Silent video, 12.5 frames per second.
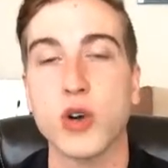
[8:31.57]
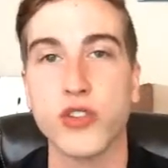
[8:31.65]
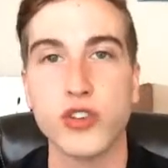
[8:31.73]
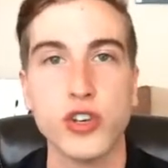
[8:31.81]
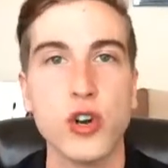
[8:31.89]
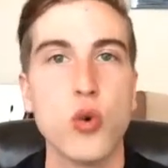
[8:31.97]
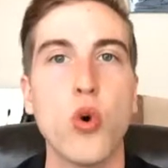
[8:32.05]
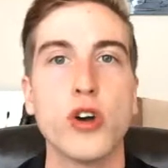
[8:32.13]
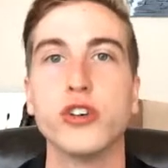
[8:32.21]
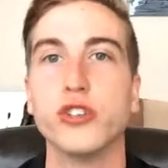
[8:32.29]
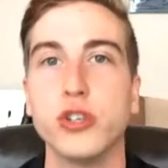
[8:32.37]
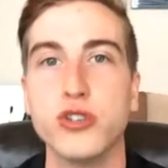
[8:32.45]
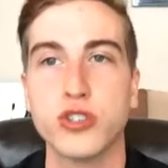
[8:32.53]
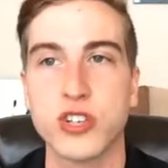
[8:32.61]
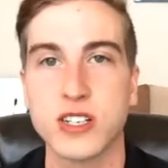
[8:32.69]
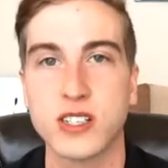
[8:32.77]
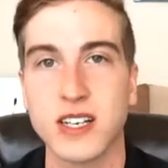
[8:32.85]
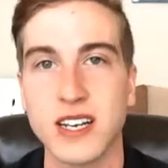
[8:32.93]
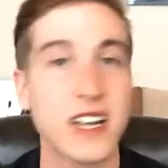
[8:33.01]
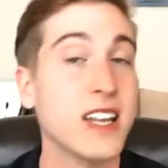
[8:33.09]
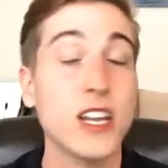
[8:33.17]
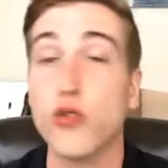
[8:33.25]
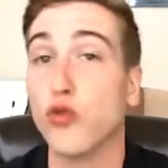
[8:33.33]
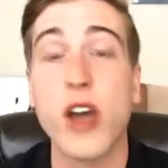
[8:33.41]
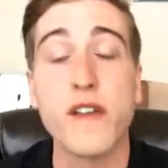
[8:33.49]
You don't want your user to see any
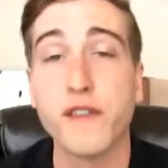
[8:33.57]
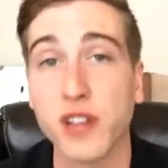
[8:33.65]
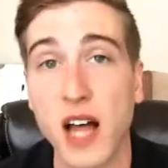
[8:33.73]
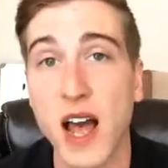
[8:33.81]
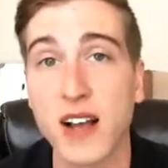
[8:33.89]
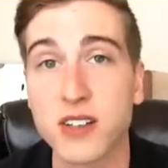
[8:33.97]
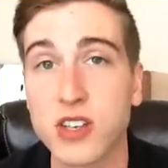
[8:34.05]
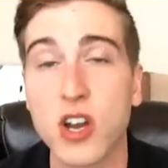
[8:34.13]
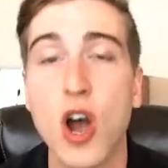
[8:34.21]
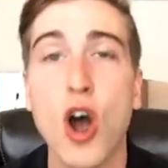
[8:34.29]
red flags